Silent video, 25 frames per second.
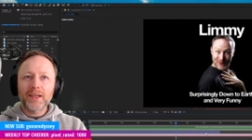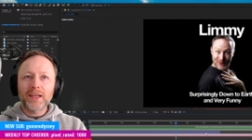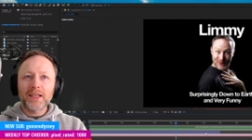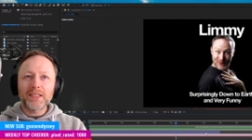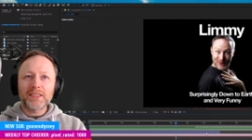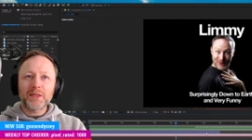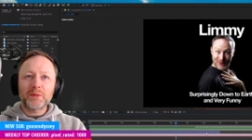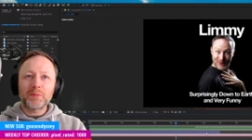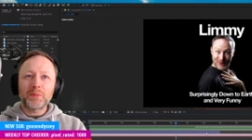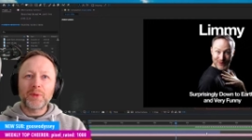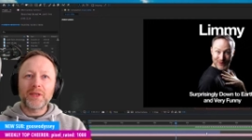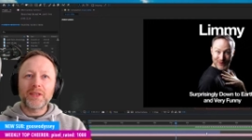
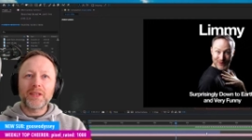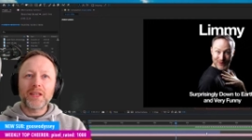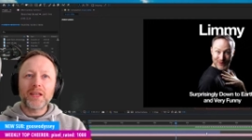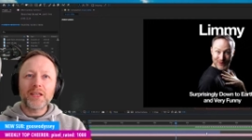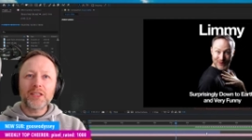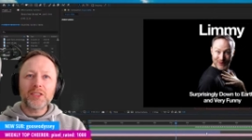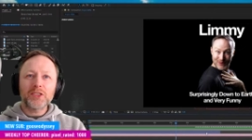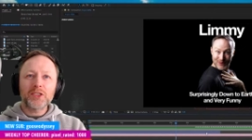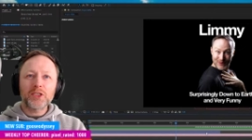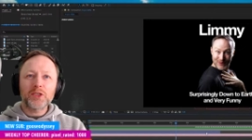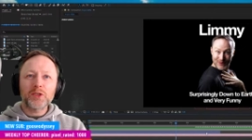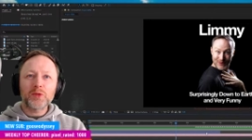He's a
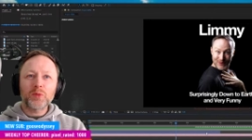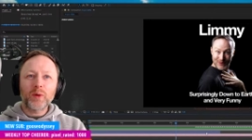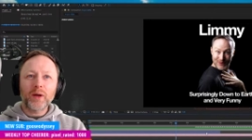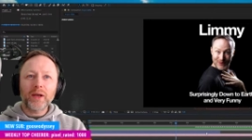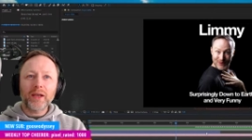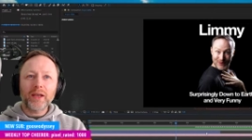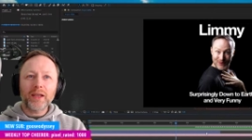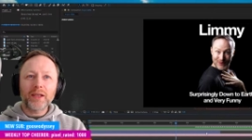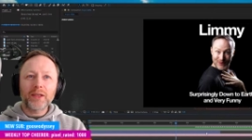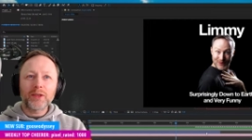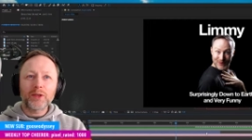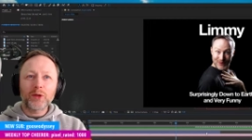pretentious
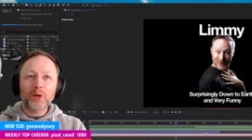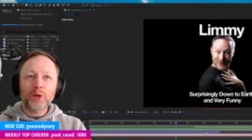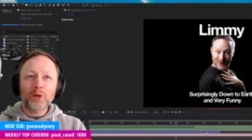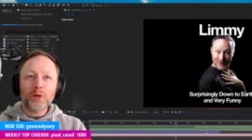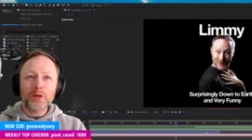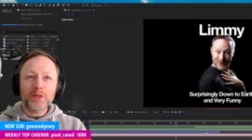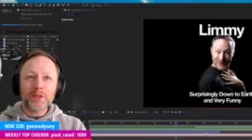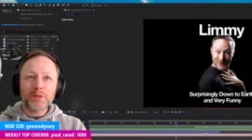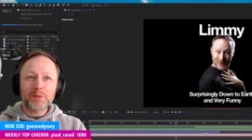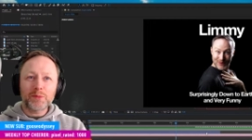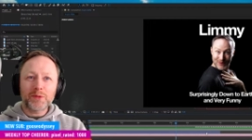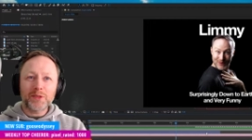wank and
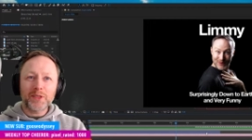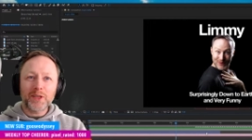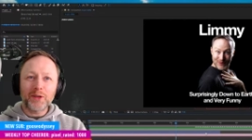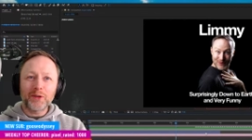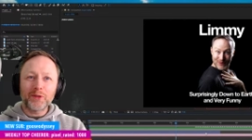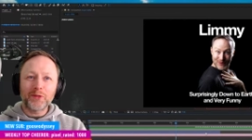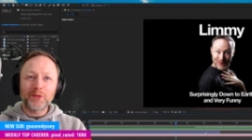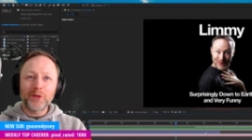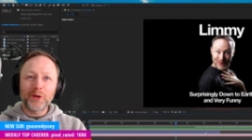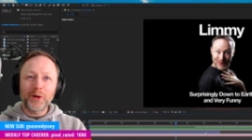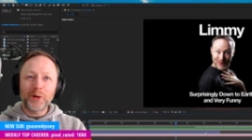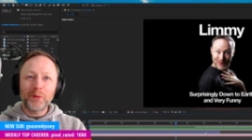talks
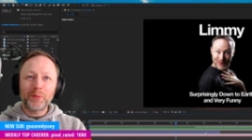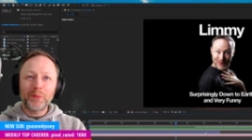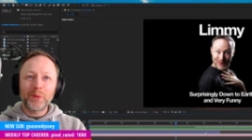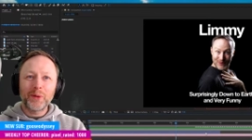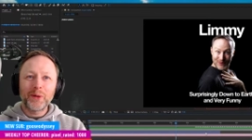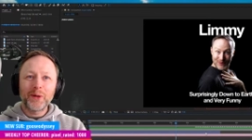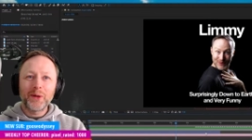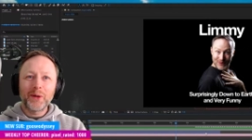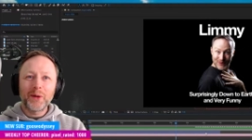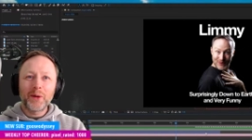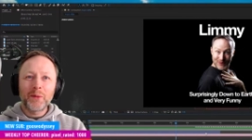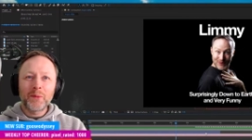himself up.
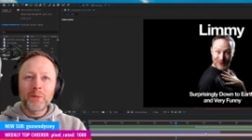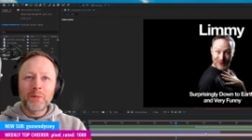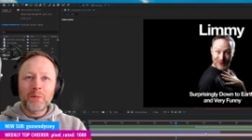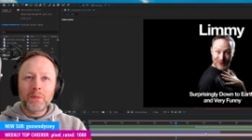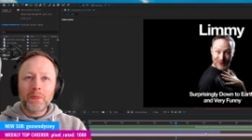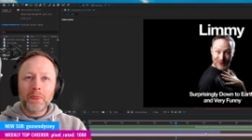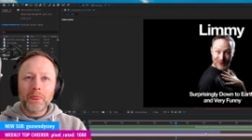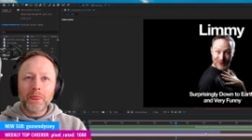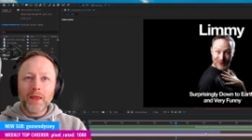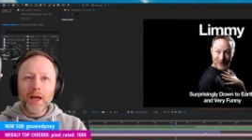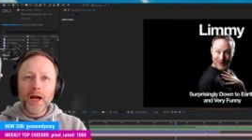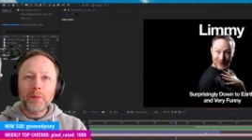
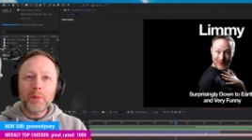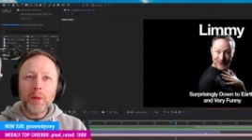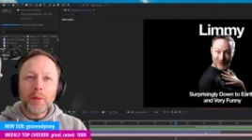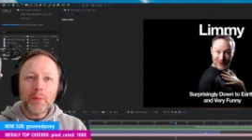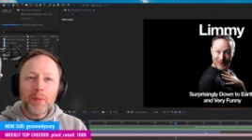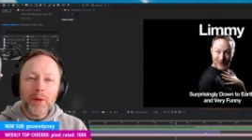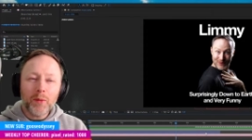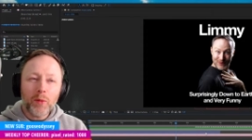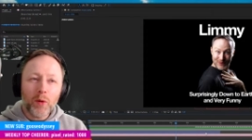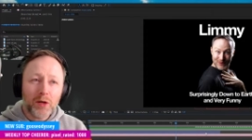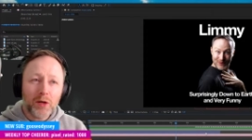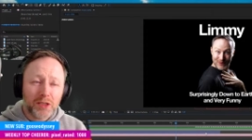I
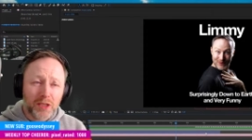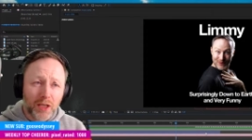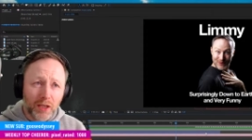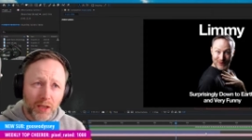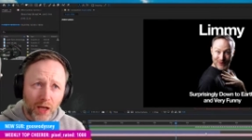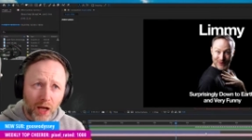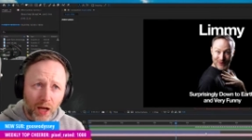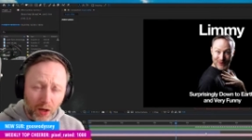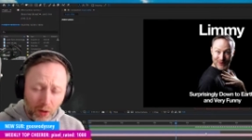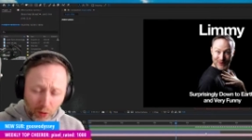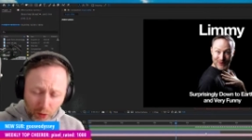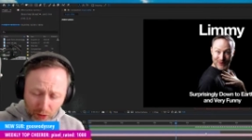maybe walks in
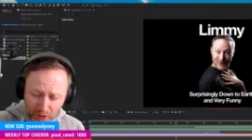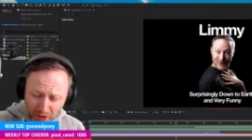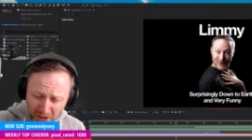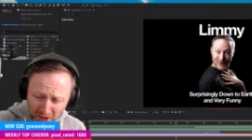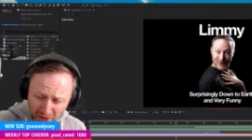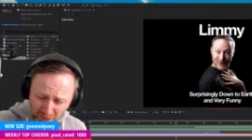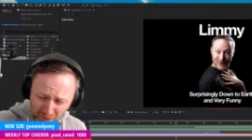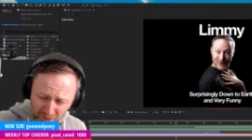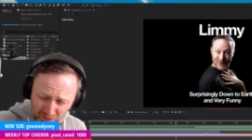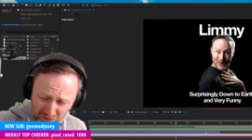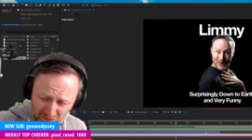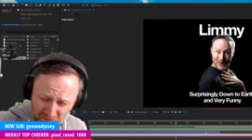like,
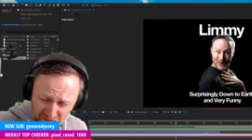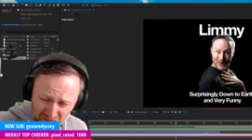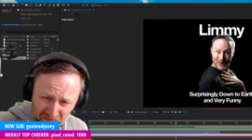okay.